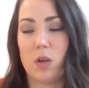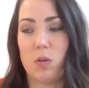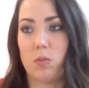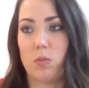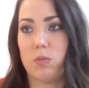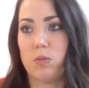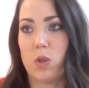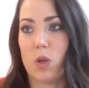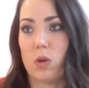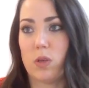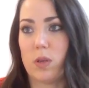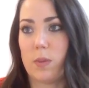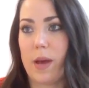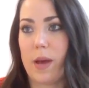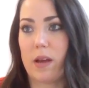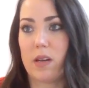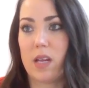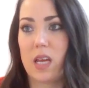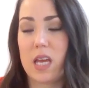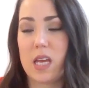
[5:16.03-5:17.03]
learned
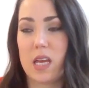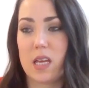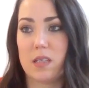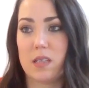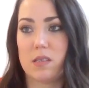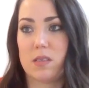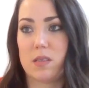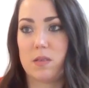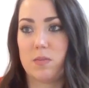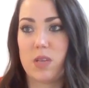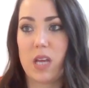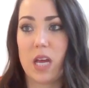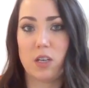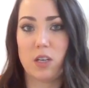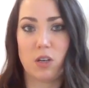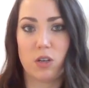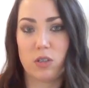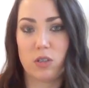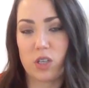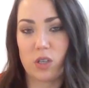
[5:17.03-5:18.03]
about his
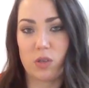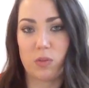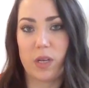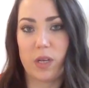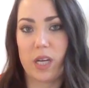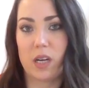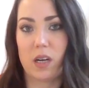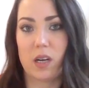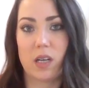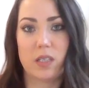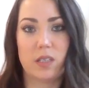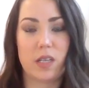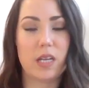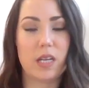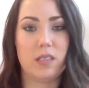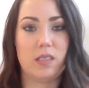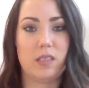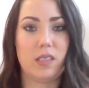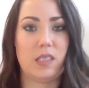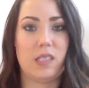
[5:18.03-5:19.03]
tenured career
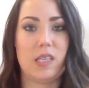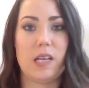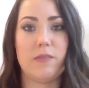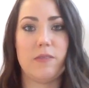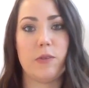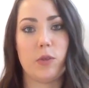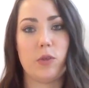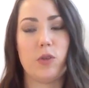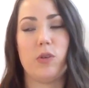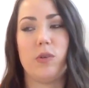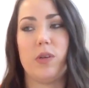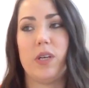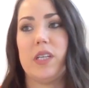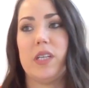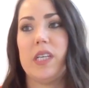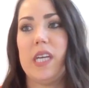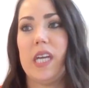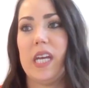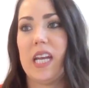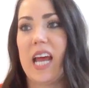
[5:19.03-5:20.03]
and successful career
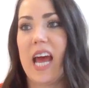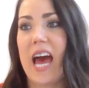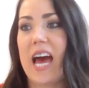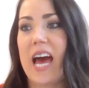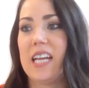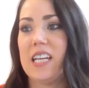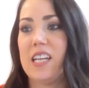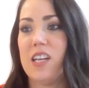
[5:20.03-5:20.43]
he had.